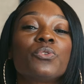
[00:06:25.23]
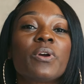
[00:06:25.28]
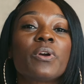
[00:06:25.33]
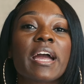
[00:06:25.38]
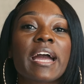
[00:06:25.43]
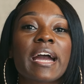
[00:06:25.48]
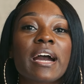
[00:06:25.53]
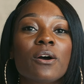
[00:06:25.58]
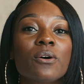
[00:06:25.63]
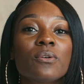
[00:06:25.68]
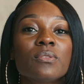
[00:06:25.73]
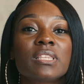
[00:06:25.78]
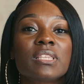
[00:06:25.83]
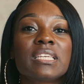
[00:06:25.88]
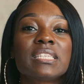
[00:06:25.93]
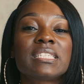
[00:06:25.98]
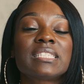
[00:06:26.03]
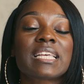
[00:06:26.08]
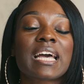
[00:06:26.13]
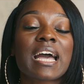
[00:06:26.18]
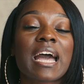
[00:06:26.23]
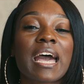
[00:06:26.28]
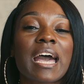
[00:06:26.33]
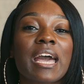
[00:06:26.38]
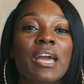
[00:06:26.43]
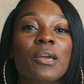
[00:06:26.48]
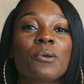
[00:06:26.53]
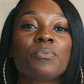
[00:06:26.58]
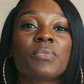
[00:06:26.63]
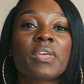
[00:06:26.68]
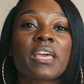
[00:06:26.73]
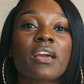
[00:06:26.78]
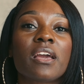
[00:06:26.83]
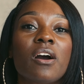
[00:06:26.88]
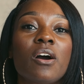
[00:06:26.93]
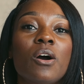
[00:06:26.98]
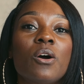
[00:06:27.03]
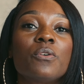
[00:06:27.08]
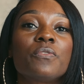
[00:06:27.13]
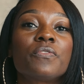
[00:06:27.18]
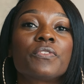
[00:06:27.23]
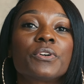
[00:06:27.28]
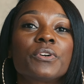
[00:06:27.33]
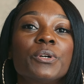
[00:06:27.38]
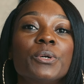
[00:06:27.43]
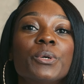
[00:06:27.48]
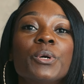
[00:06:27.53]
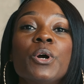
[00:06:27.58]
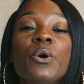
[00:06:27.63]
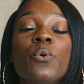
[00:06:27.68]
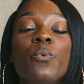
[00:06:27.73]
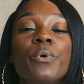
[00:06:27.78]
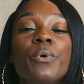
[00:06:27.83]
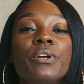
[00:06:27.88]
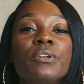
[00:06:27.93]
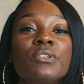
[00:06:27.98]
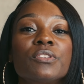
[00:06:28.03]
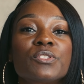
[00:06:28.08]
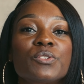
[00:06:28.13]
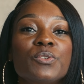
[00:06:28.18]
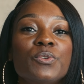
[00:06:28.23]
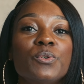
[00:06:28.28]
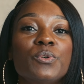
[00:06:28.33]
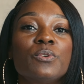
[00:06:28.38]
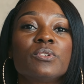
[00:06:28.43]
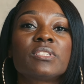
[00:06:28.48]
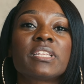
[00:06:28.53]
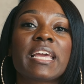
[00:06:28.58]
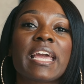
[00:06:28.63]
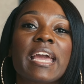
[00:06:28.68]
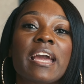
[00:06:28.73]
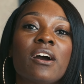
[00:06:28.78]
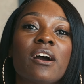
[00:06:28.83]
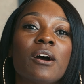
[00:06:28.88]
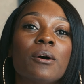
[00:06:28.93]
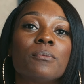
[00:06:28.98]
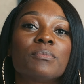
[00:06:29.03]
Throughout this time, they offer where the schools, they